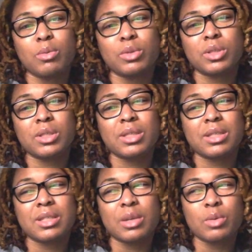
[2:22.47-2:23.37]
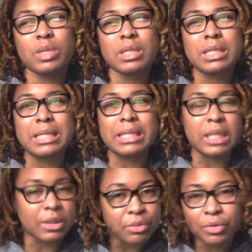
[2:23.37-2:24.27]
It was
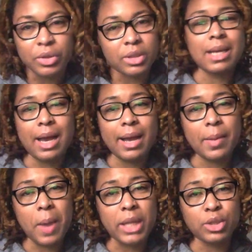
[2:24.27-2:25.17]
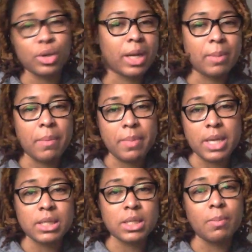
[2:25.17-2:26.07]
different. At the time, I tried my
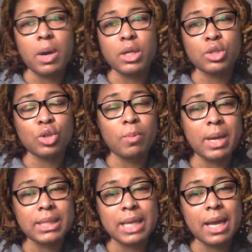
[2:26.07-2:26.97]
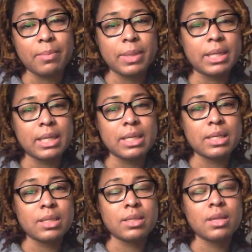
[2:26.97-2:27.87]
best to monitor my
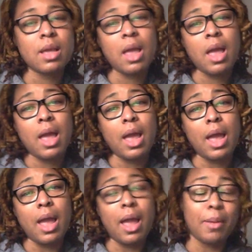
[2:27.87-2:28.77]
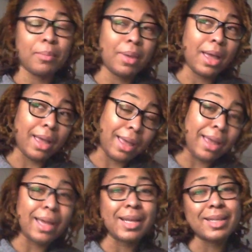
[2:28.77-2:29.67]
diabetes,
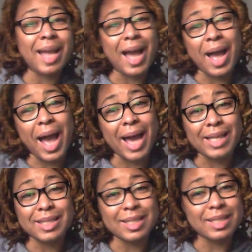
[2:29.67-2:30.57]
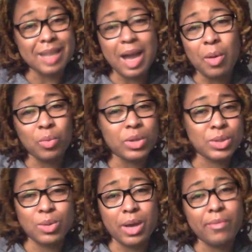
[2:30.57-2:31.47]
and I did not
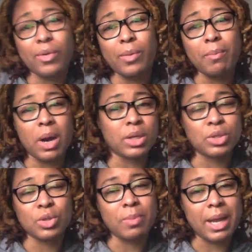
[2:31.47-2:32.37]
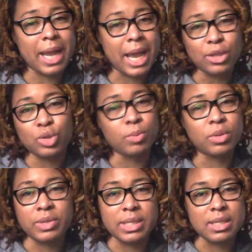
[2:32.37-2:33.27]
whatsoever monitor my
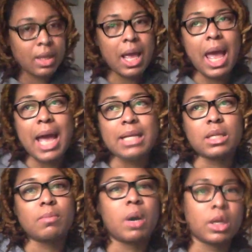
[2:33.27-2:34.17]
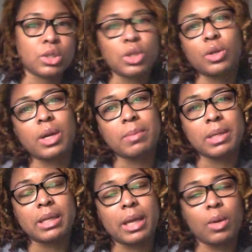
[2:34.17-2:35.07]
gastroparesis. As in monitor, I
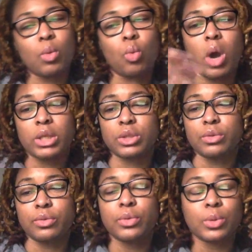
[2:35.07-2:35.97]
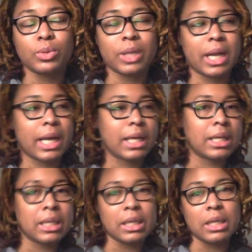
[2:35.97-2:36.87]
mean like watch the food that I
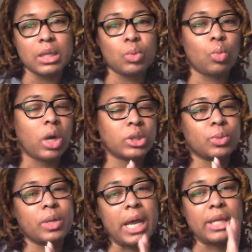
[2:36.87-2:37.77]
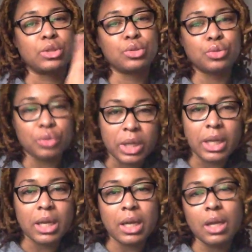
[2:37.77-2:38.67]
eat, watch what I
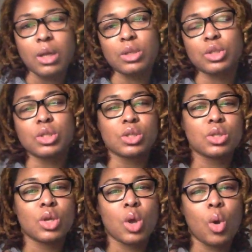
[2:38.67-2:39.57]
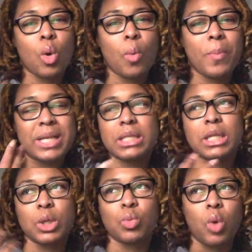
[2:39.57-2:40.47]
drink, just
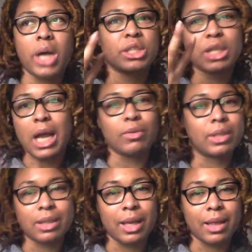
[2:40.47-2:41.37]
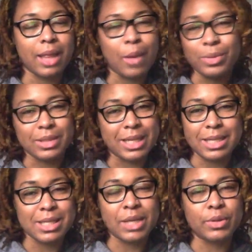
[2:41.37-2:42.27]
basically watch everything that was
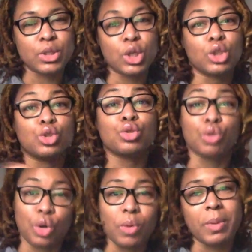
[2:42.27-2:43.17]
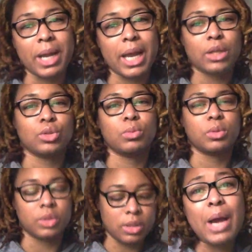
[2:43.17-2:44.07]
necessary to control my
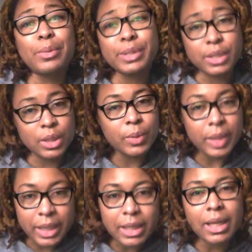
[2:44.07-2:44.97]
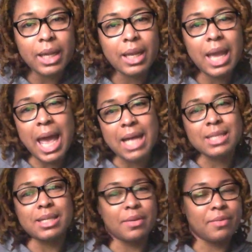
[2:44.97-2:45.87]
gastroparesis. I was still eating
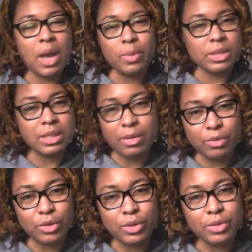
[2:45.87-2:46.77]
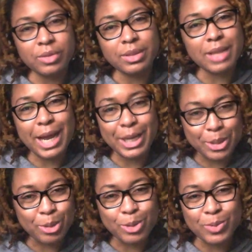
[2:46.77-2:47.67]
as if I was never
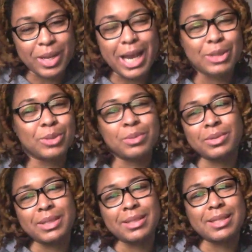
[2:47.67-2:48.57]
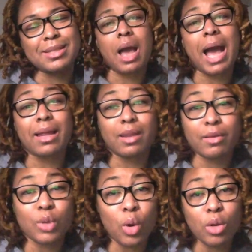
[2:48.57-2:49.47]
diagnosed with gastroparesis. I
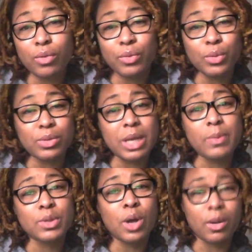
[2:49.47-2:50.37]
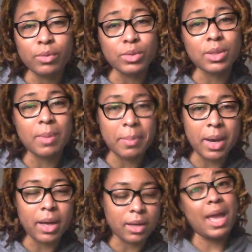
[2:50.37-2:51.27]
loved all the foods that was harmful to my
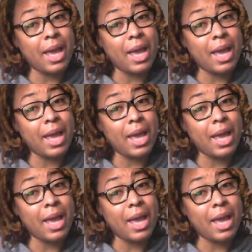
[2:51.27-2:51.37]
body.